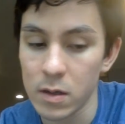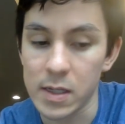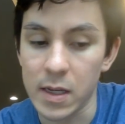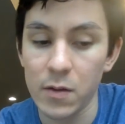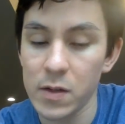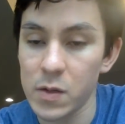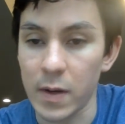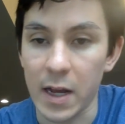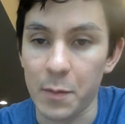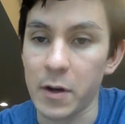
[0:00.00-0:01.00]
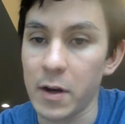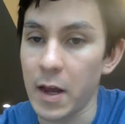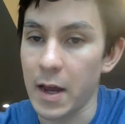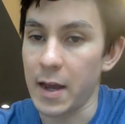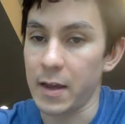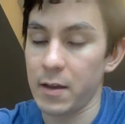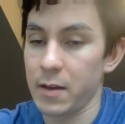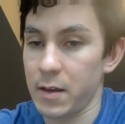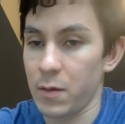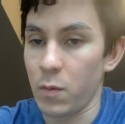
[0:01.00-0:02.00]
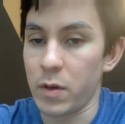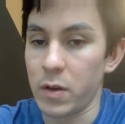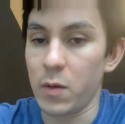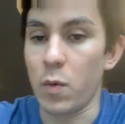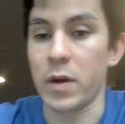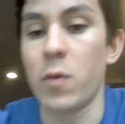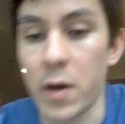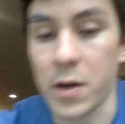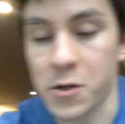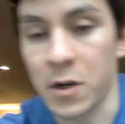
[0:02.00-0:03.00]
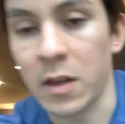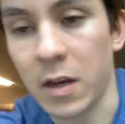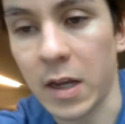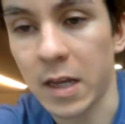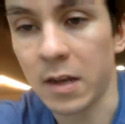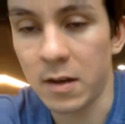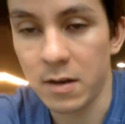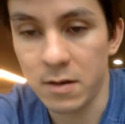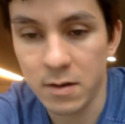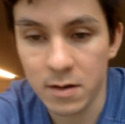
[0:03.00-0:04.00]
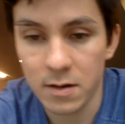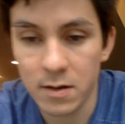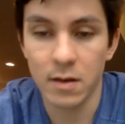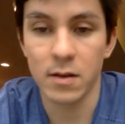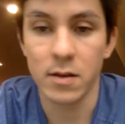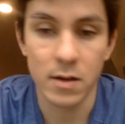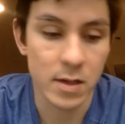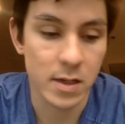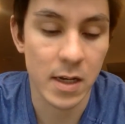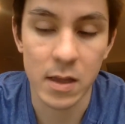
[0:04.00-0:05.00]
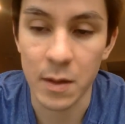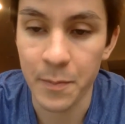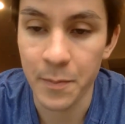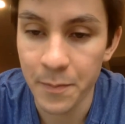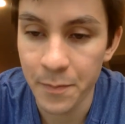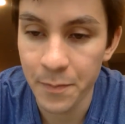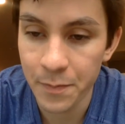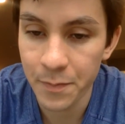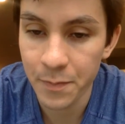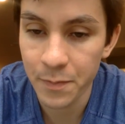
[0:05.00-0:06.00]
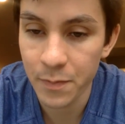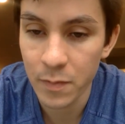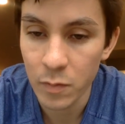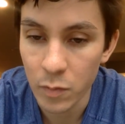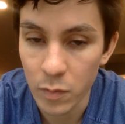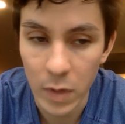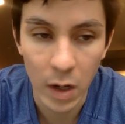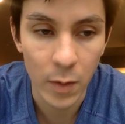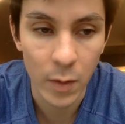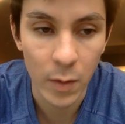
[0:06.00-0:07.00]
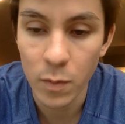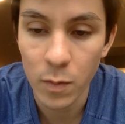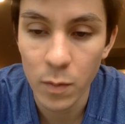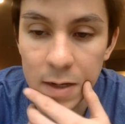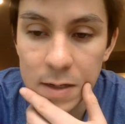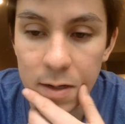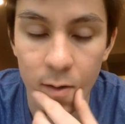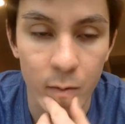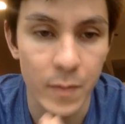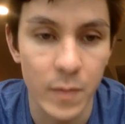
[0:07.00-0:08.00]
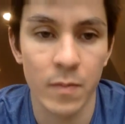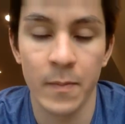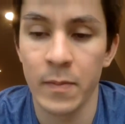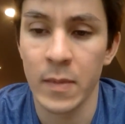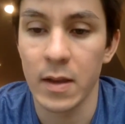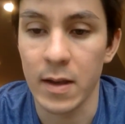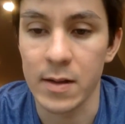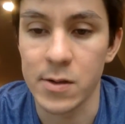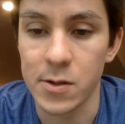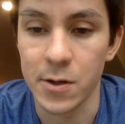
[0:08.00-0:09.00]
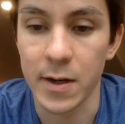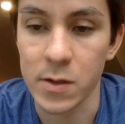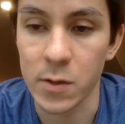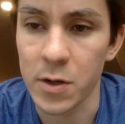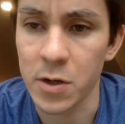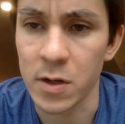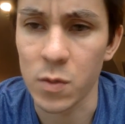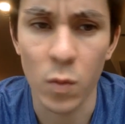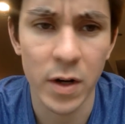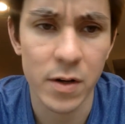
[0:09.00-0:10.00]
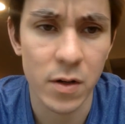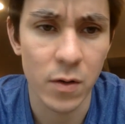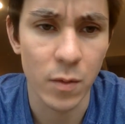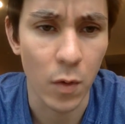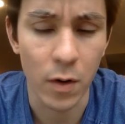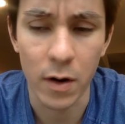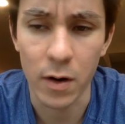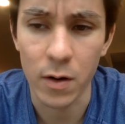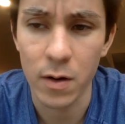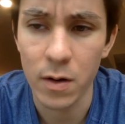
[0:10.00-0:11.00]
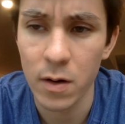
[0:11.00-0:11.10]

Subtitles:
See, I knew this would happen. I get one question and then I get 6 of them. Anyway, I hope that answers you guys' questions. 1 or 2 more,